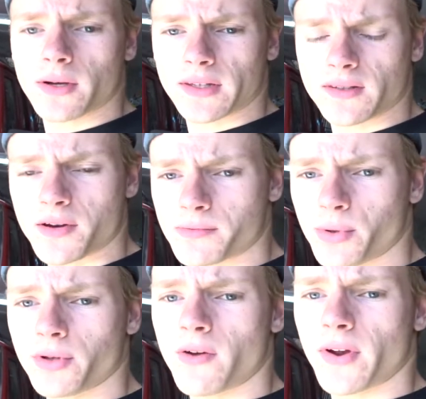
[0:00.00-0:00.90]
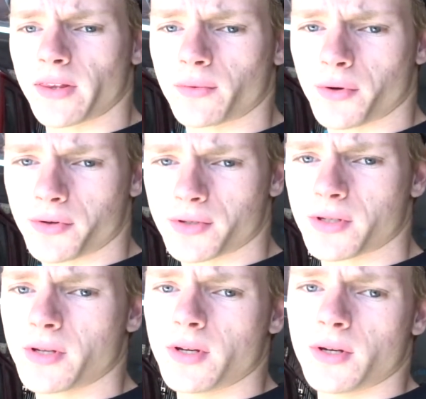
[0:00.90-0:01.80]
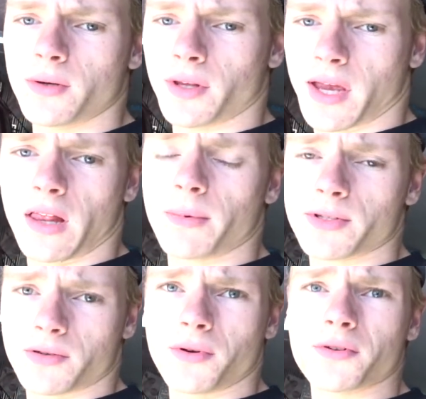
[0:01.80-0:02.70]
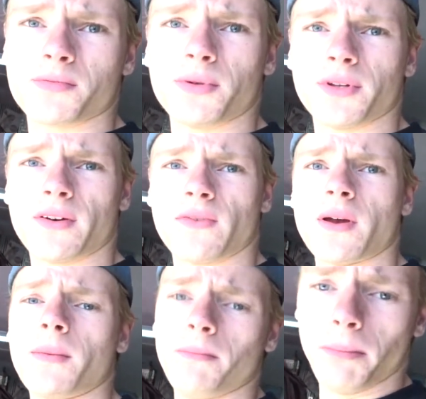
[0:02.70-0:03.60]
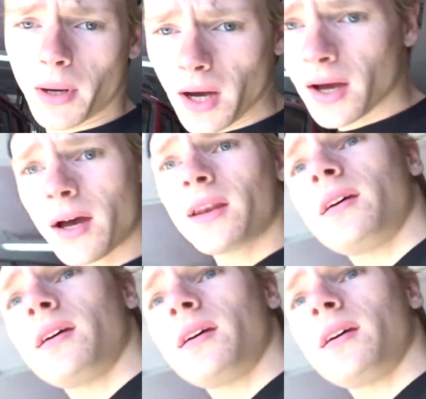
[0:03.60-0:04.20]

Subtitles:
I got the tires pulled off, I got the rotors, or the calipers and the rotors pulled off, but